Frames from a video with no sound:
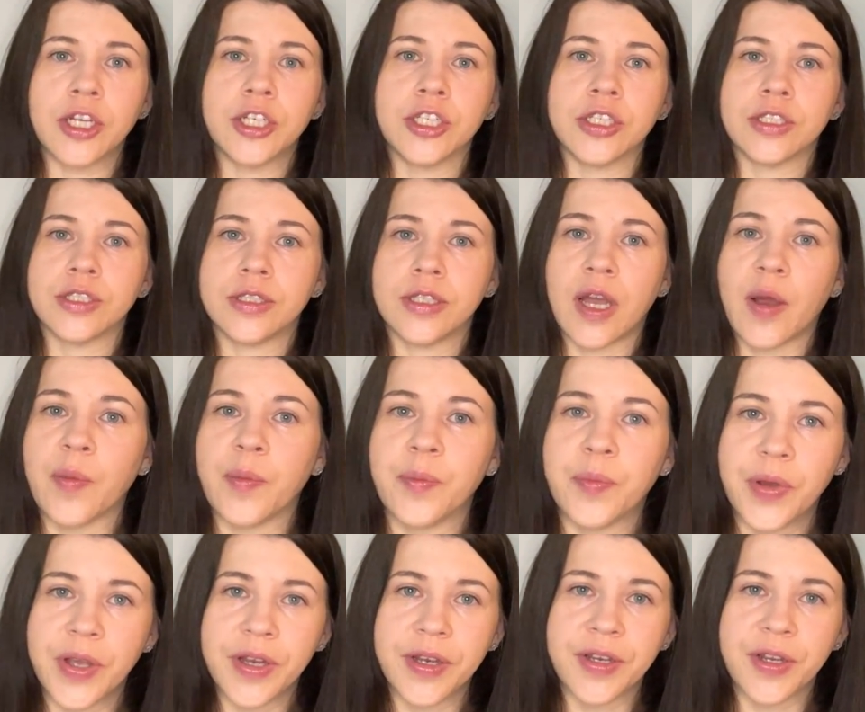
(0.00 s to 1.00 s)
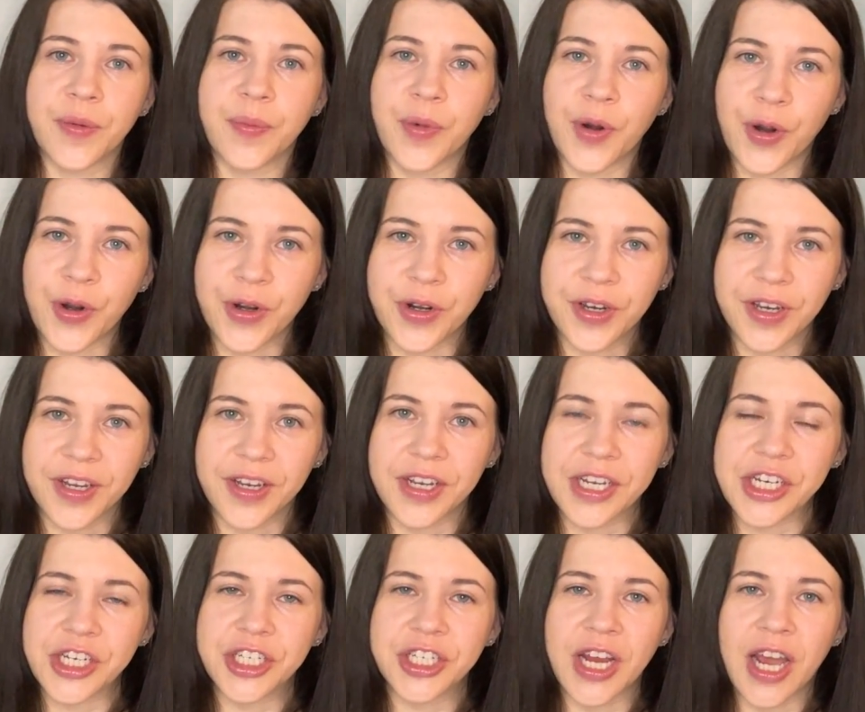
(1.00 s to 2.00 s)
just dumping the bird in a
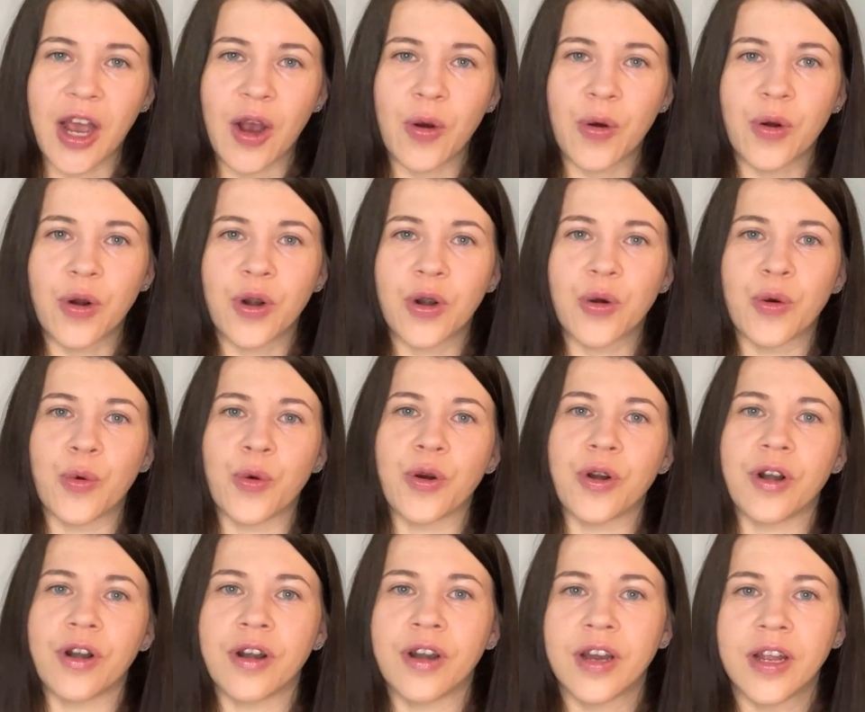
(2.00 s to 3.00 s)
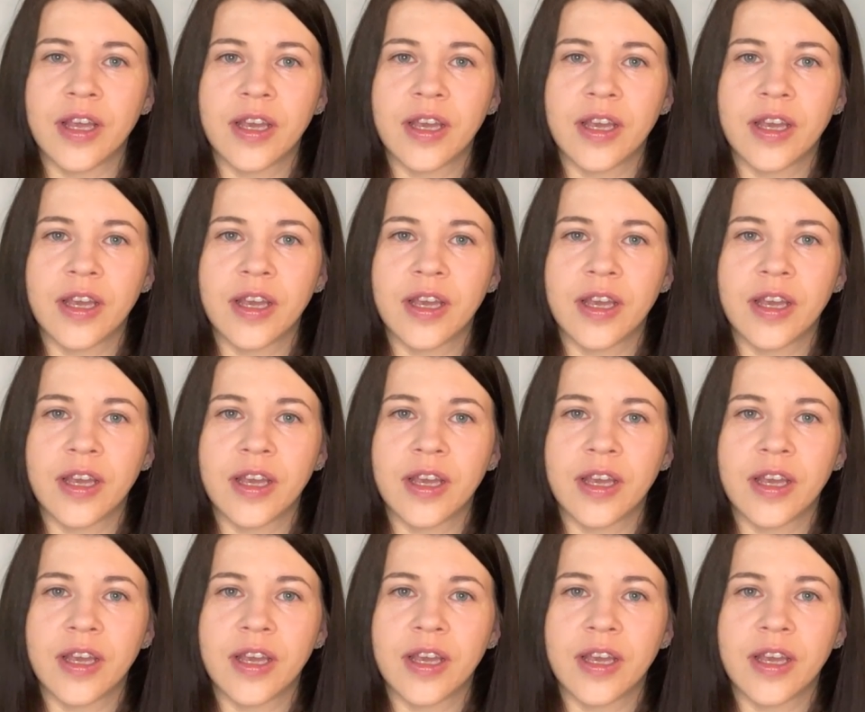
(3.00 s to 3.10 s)
shower, or